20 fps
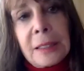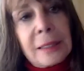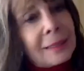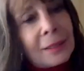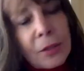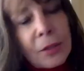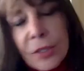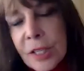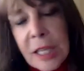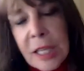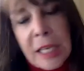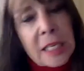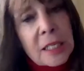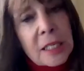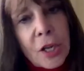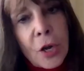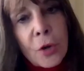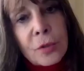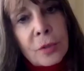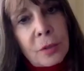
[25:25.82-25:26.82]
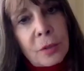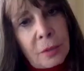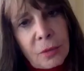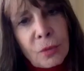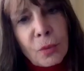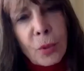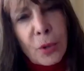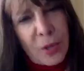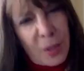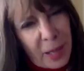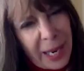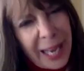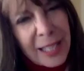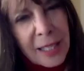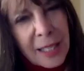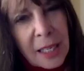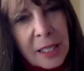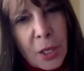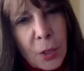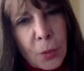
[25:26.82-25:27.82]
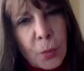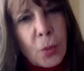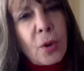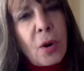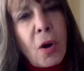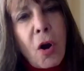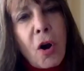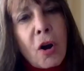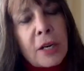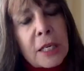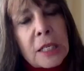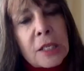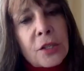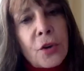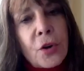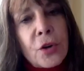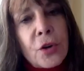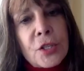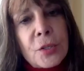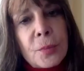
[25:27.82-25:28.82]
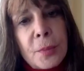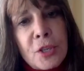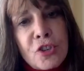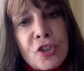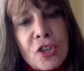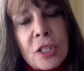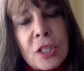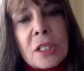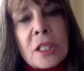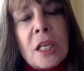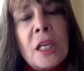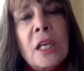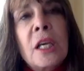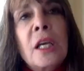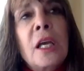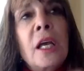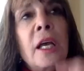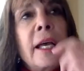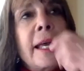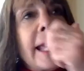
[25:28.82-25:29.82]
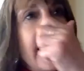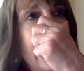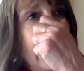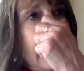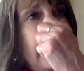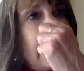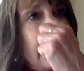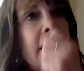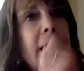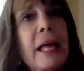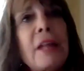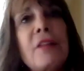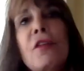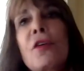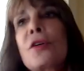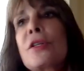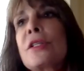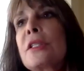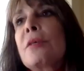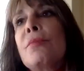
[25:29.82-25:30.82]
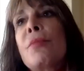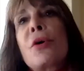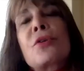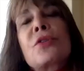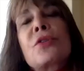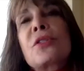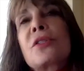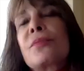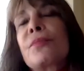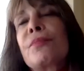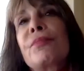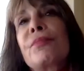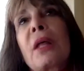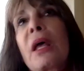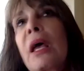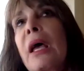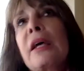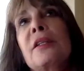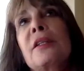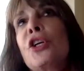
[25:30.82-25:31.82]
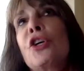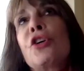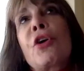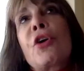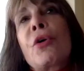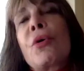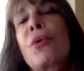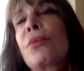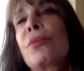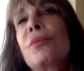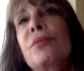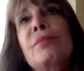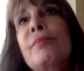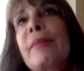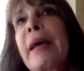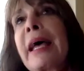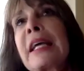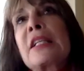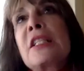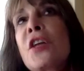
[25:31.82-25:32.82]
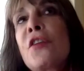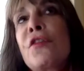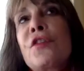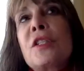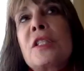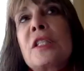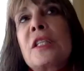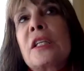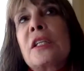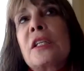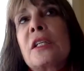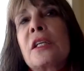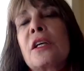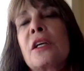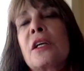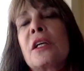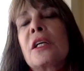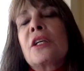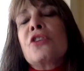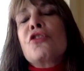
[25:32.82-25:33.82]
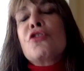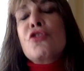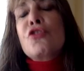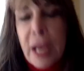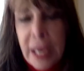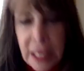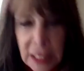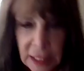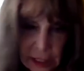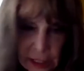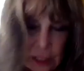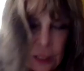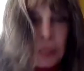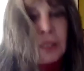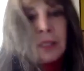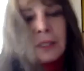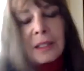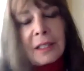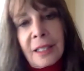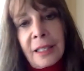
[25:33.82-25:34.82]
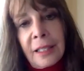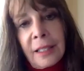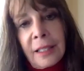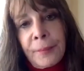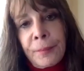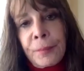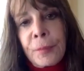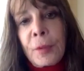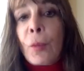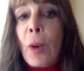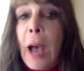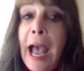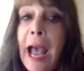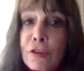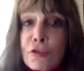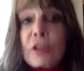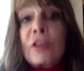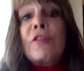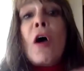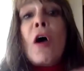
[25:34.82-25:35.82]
Those things don't, we're, as I said, we're artists are a species. Then there's the most you know, magnificent Jason. Well, actually,